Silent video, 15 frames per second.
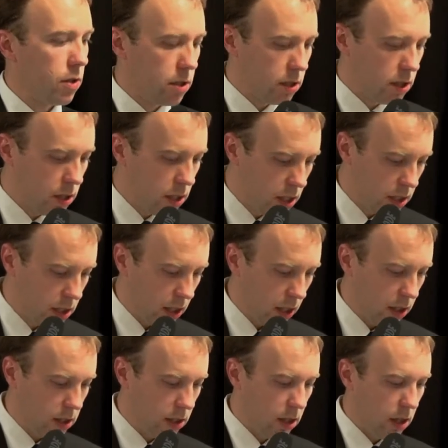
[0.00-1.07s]
the
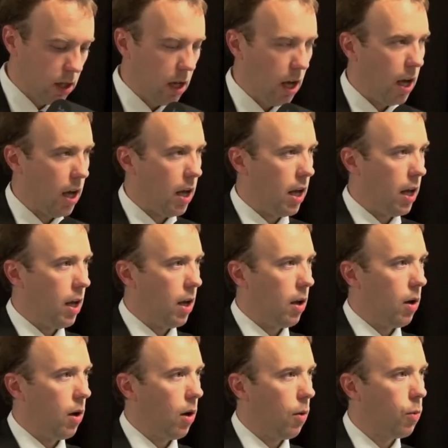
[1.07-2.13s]
statistics.
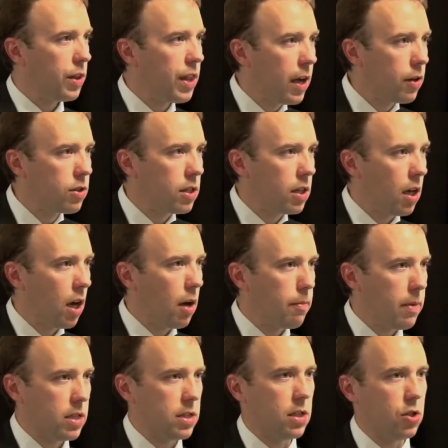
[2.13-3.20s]
Without it, our
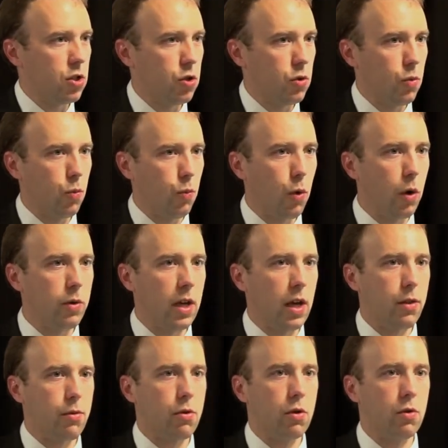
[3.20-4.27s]
message won't
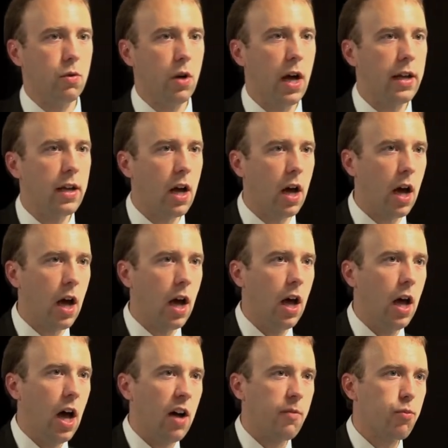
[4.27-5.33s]
get through. And
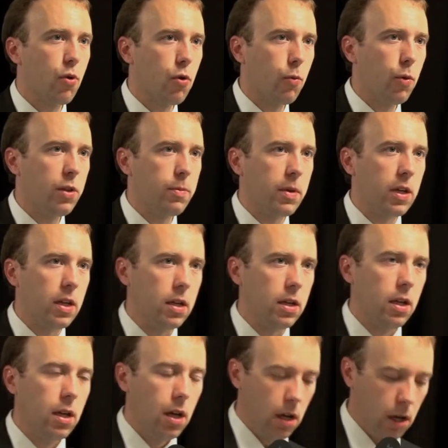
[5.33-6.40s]
I brought with me
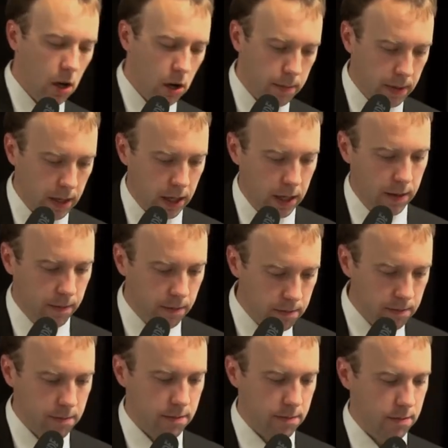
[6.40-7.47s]
on my
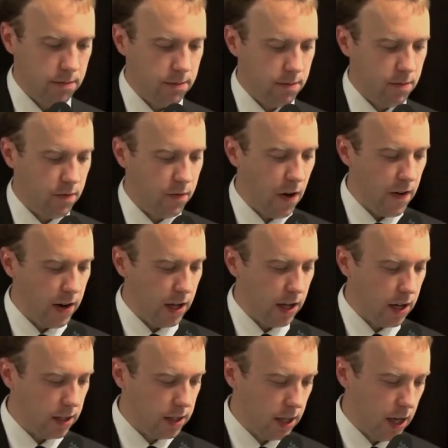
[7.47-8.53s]
very
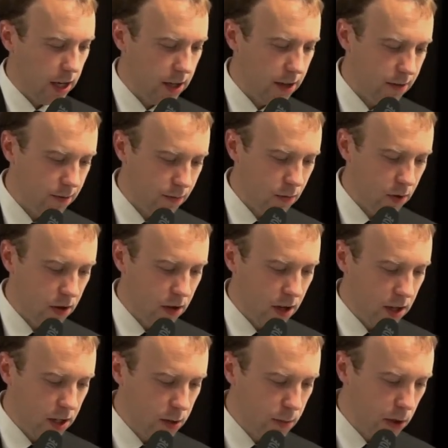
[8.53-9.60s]
high-tech
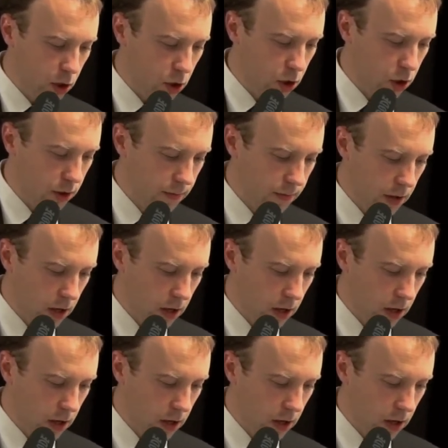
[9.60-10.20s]
speech